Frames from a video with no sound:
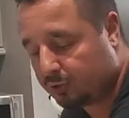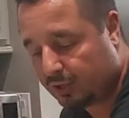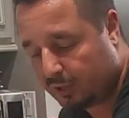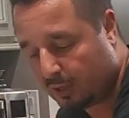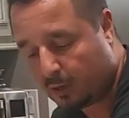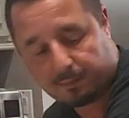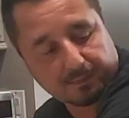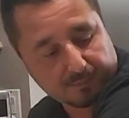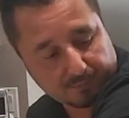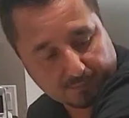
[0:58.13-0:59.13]
is heating
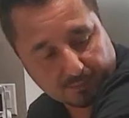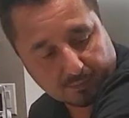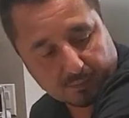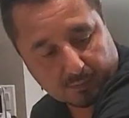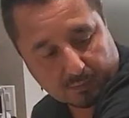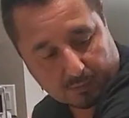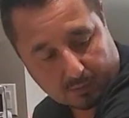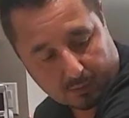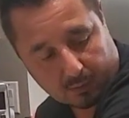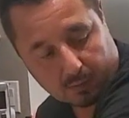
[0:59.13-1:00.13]
up.
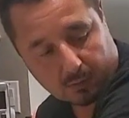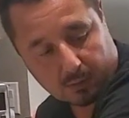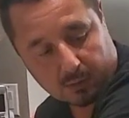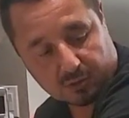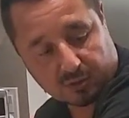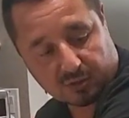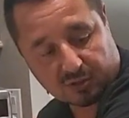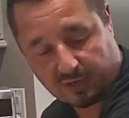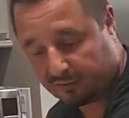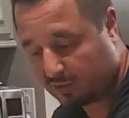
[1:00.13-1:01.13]
Just to
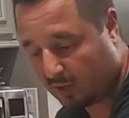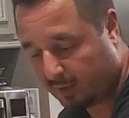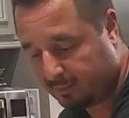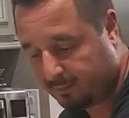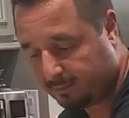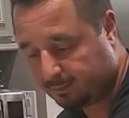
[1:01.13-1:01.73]
save time.